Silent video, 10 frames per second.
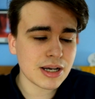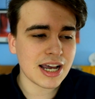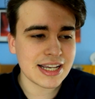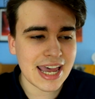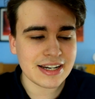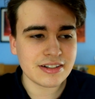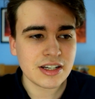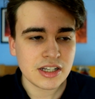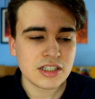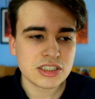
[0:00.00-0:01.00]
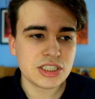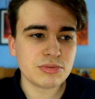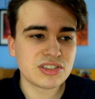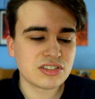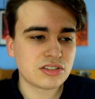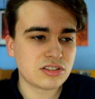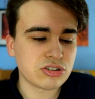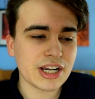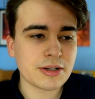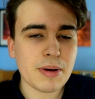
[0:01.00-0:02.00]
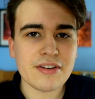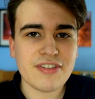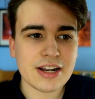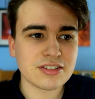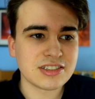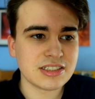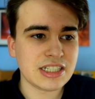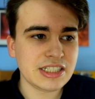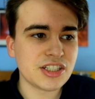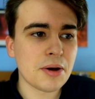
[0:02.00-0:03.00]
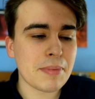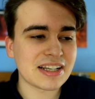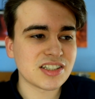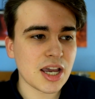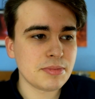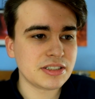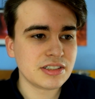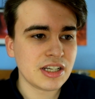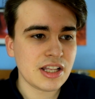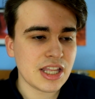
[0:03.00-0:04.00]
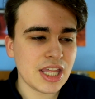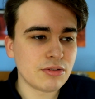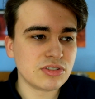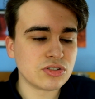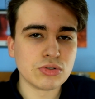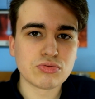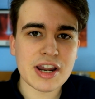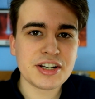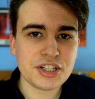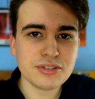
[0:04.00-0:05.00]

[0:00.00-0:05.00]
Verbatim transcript: but again, she was tricked by Thanos and he turned back time and it was all rendered